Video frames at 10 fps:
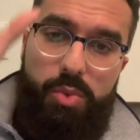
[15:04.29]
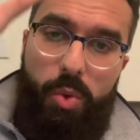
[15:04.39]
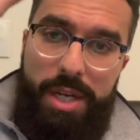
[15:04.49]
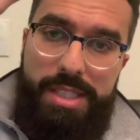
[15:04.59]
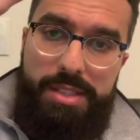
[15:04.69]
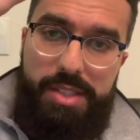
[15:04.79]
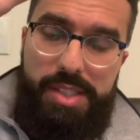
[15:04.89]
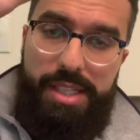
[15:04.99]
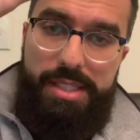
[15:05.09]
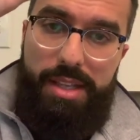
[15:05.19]
One is the
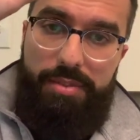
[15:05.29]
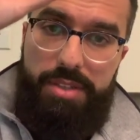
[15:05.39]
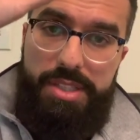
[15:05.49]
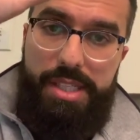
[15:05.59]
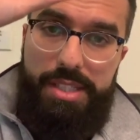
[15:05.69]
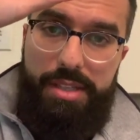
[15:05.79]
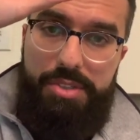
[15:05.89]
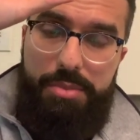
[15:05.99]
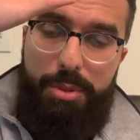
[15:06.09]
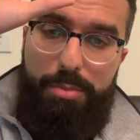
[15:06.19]
CSF. The CSF
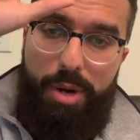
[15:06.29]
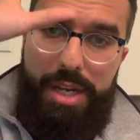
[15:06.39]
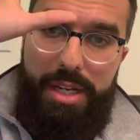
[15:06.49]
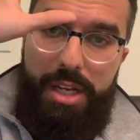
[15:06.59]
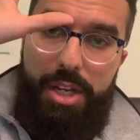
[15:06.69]
should be bright.